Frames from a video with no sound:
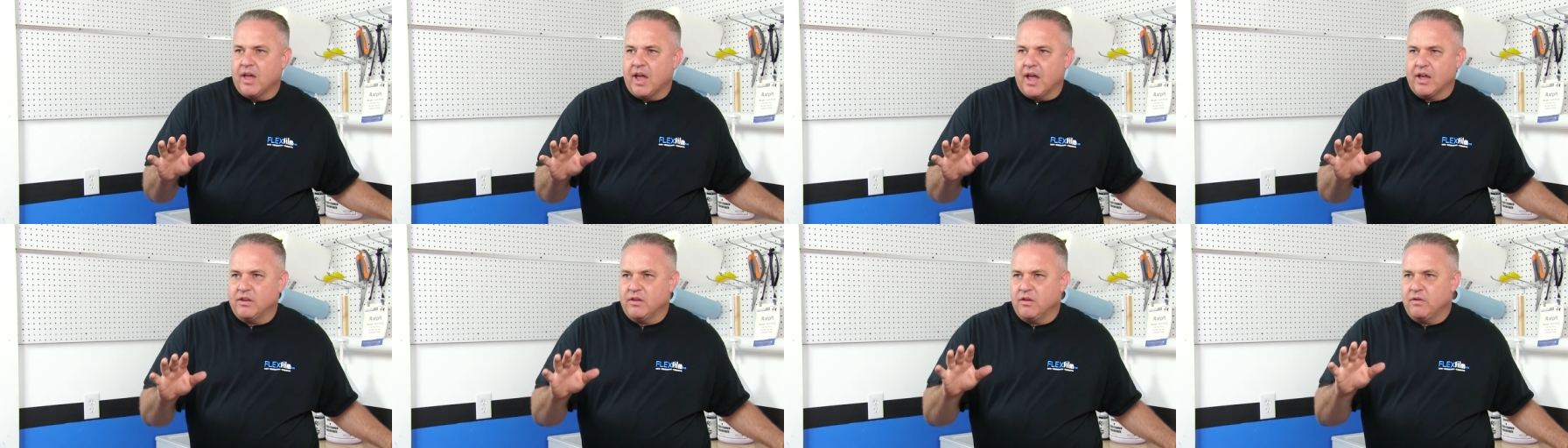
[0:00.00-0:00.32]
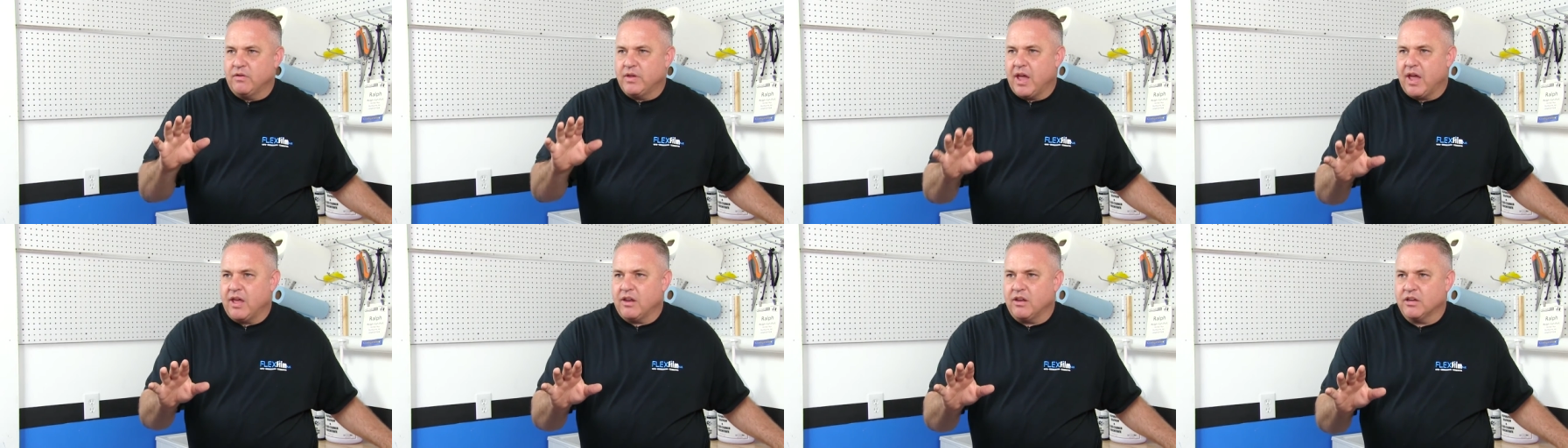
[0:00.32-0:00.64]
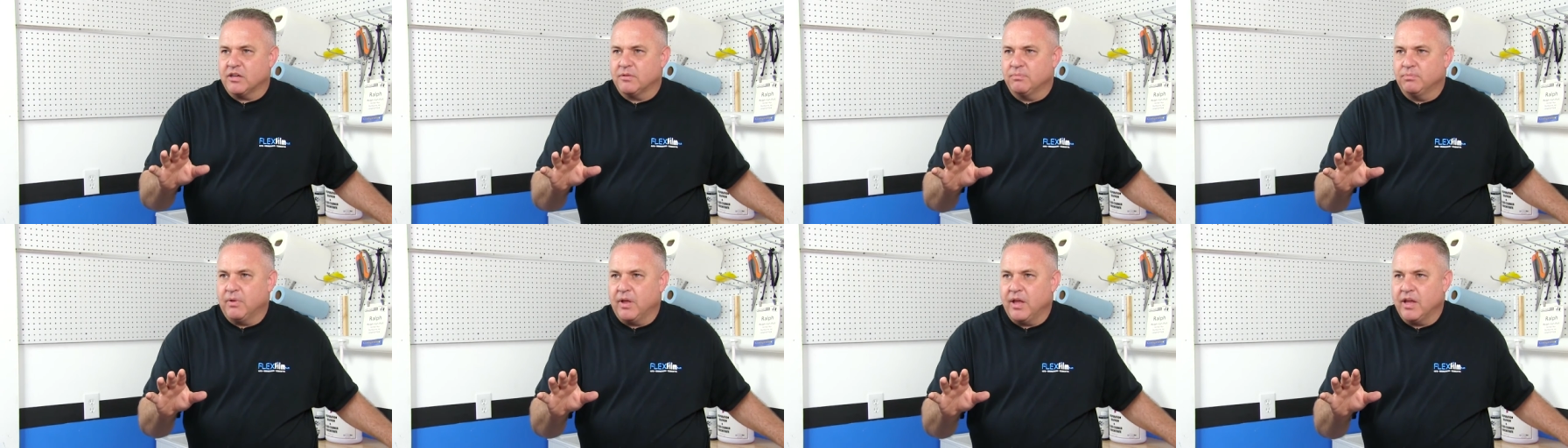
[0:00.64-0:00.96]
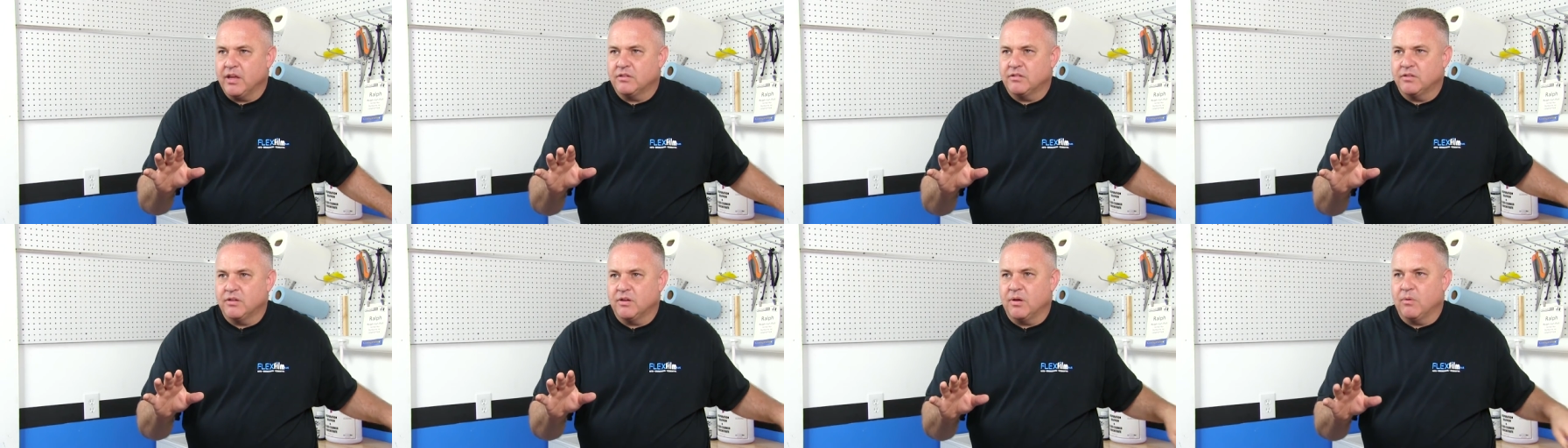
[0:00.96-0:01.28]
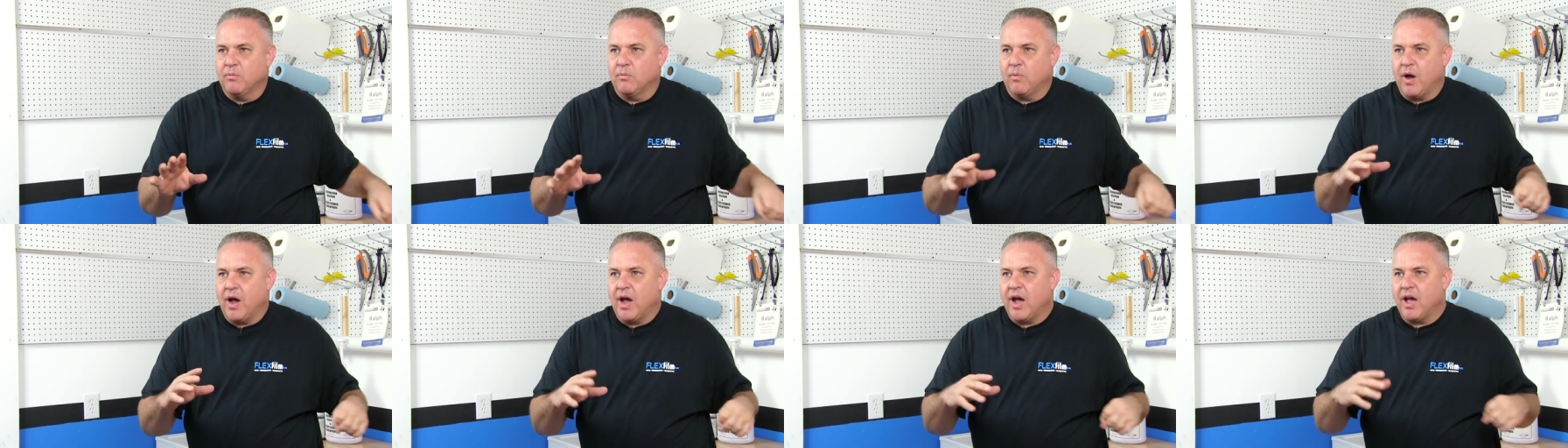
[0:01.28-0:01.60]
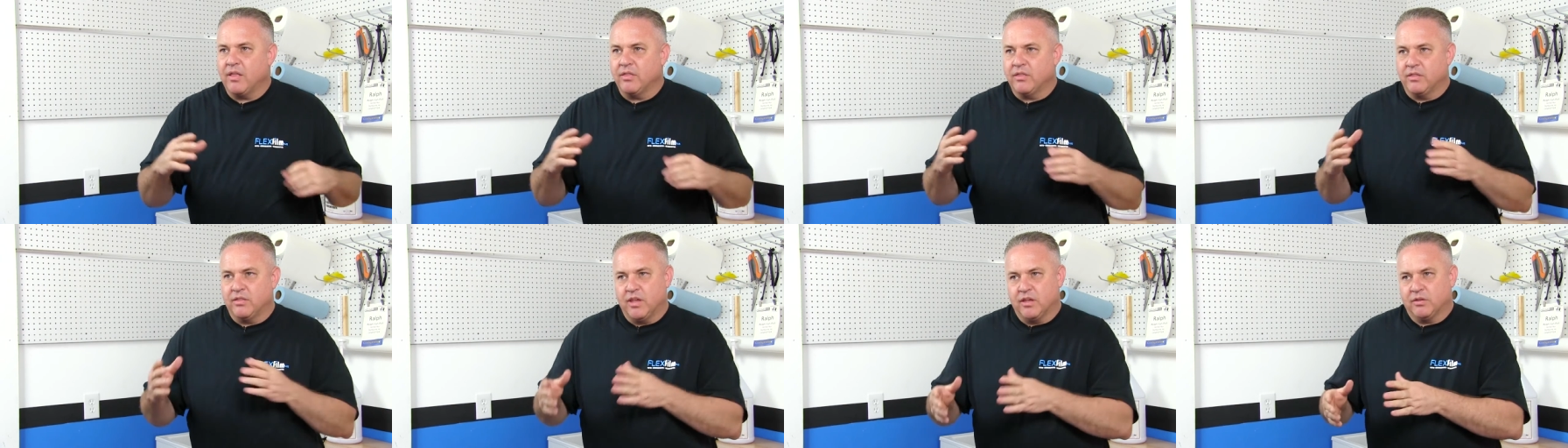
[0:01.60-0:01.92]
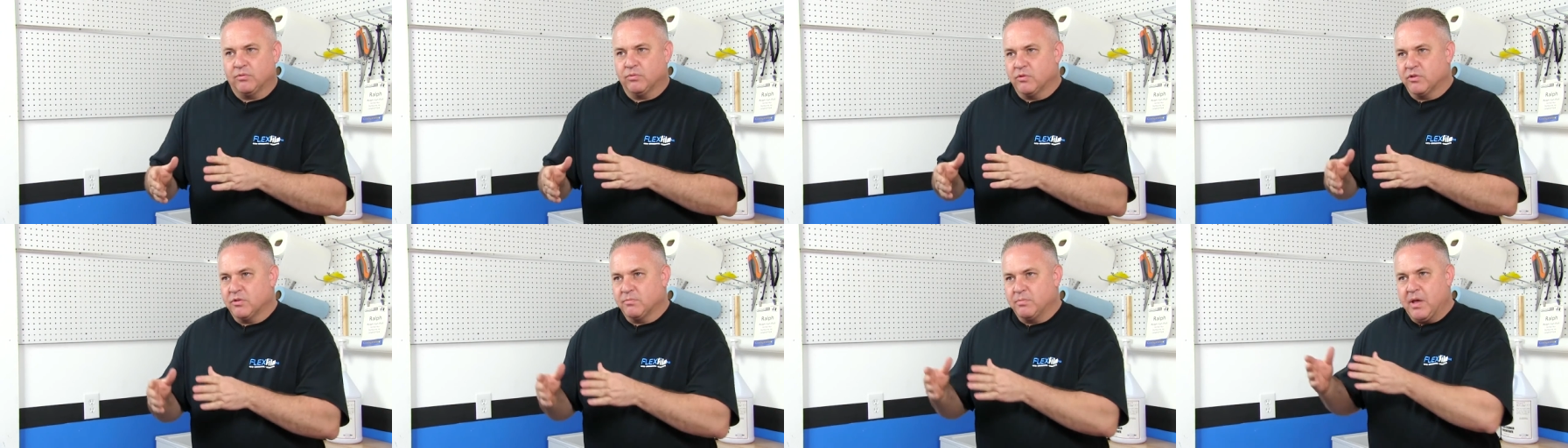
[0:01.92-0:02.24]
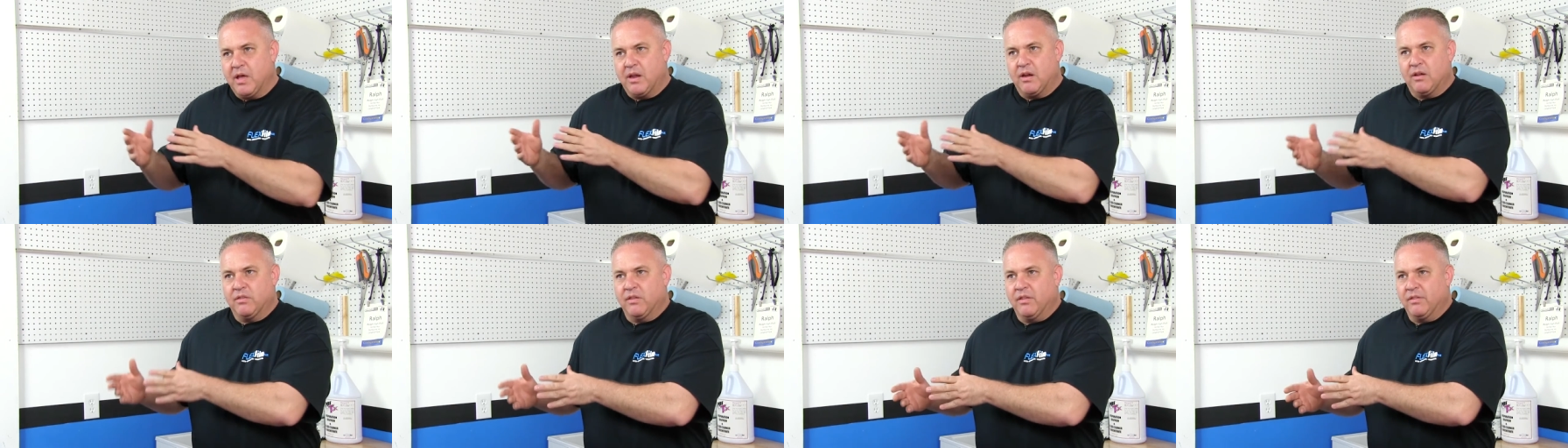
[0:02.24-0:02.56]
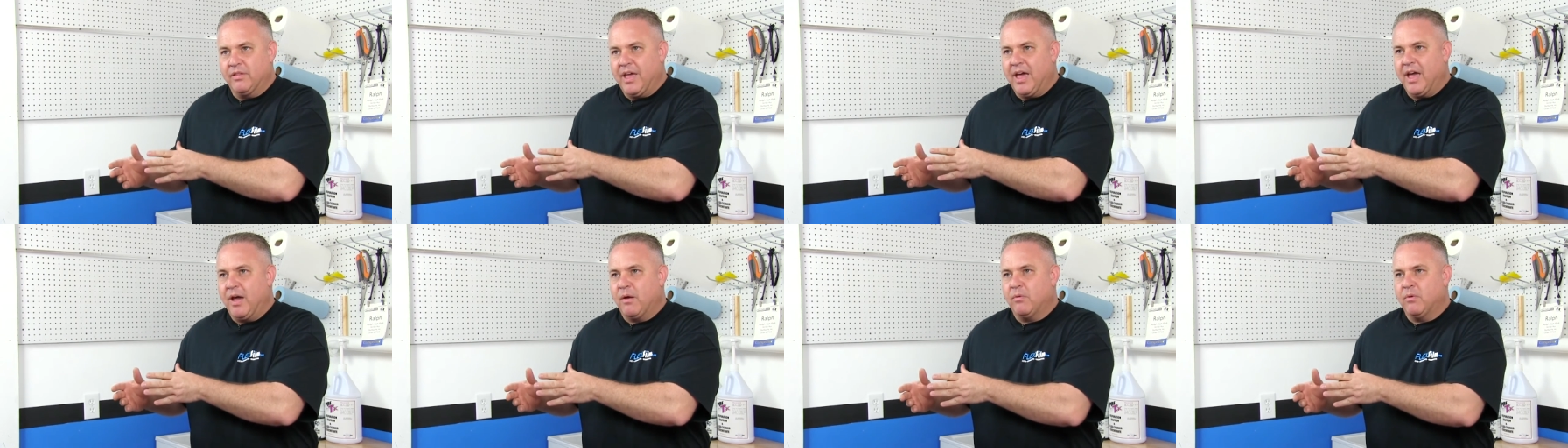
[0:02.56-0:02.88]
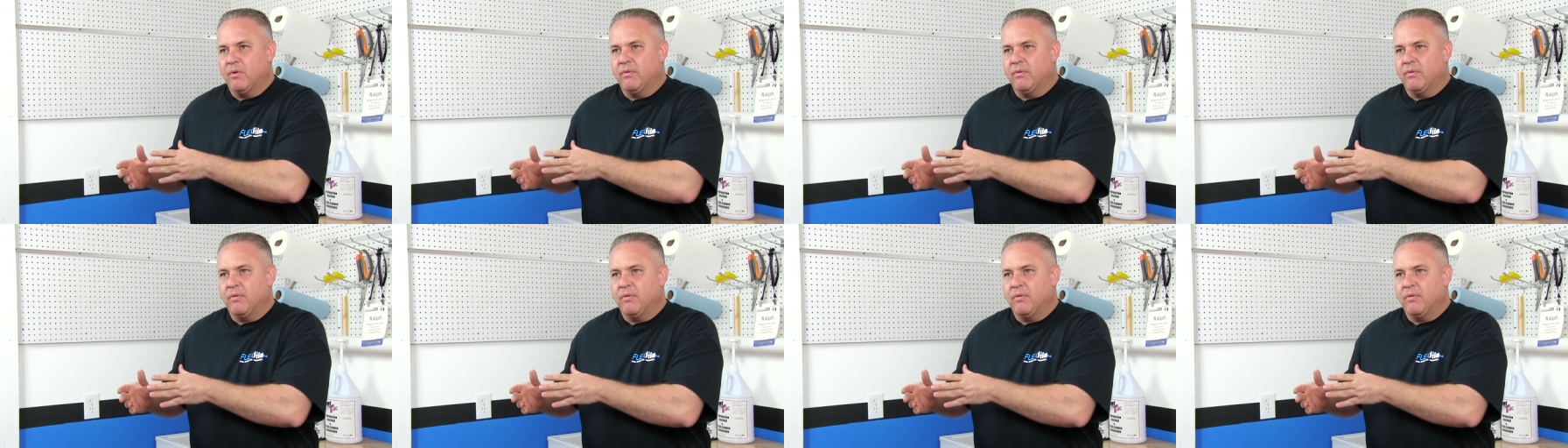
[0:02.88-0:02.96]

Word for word: and you can't explain to them why this one's better than that